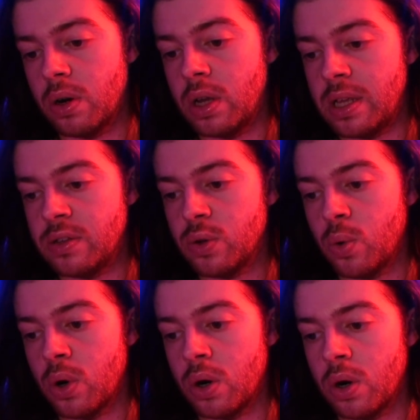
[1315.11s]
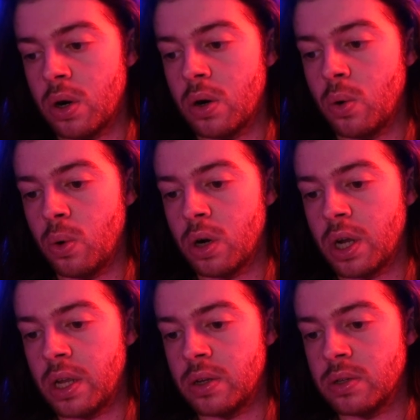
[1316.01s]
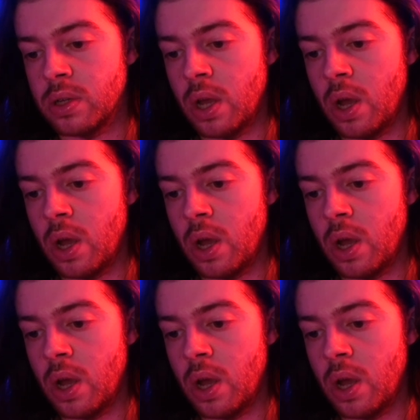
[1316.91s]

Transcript: her organs